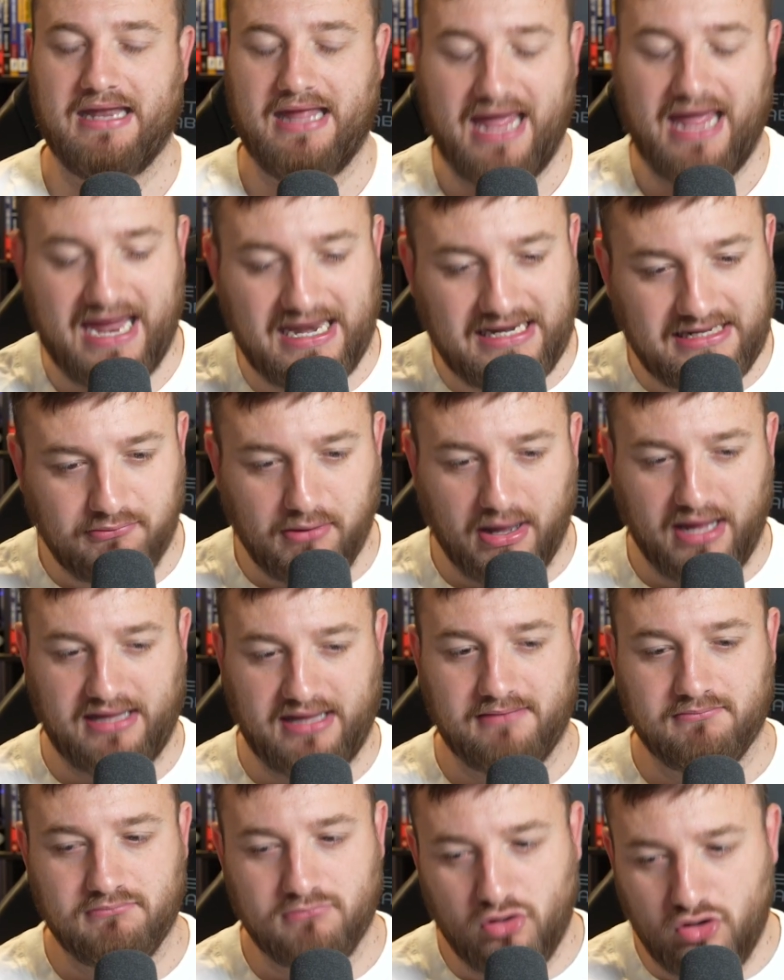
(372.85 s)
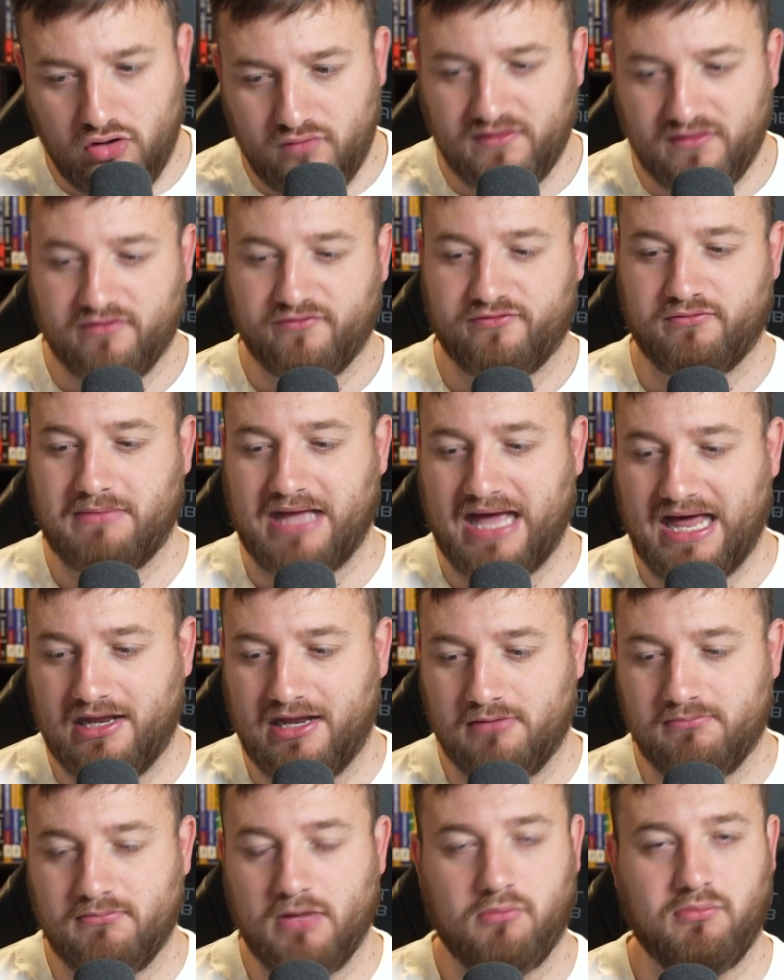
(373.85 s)
Anyway, moving on from
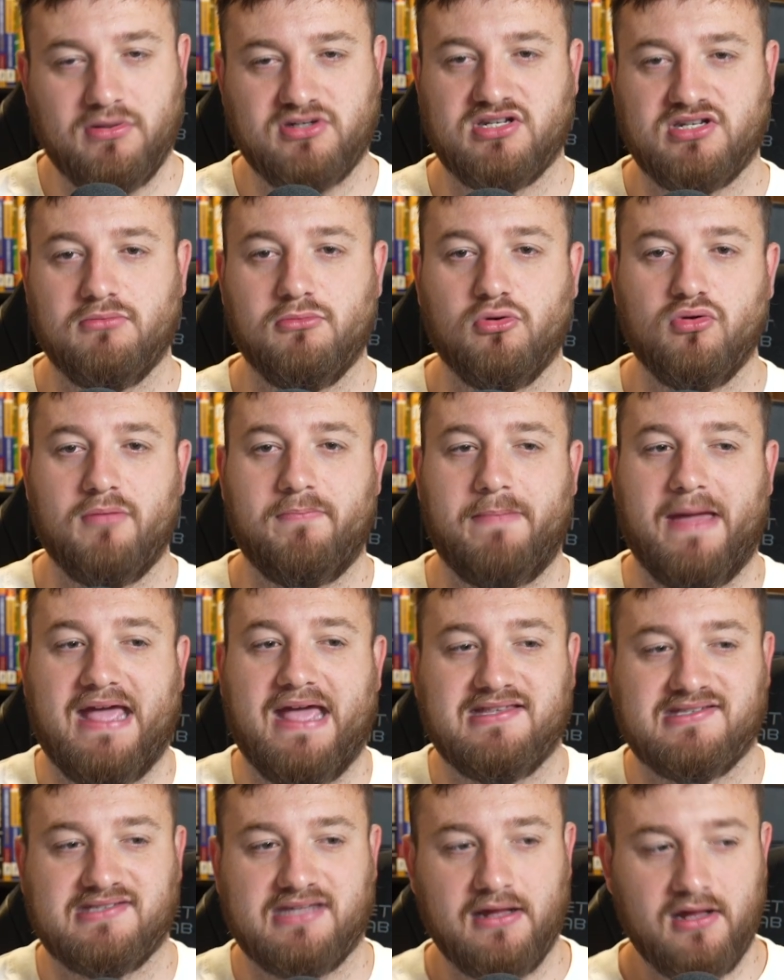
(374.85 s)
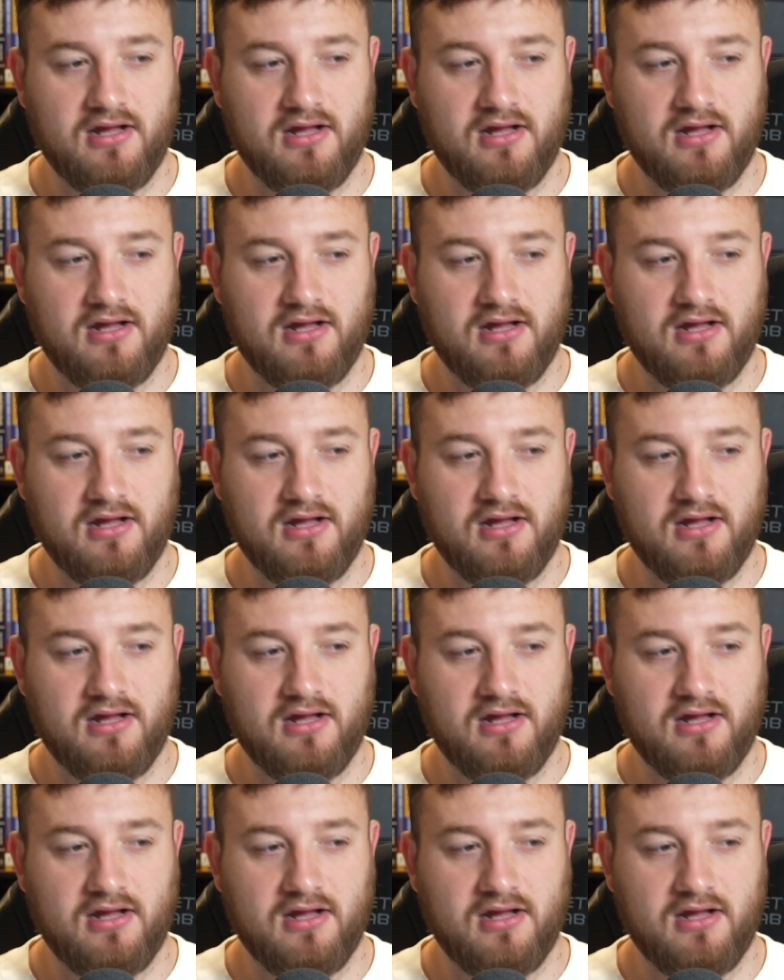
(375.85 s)
Callum. I'm wishing him all the best.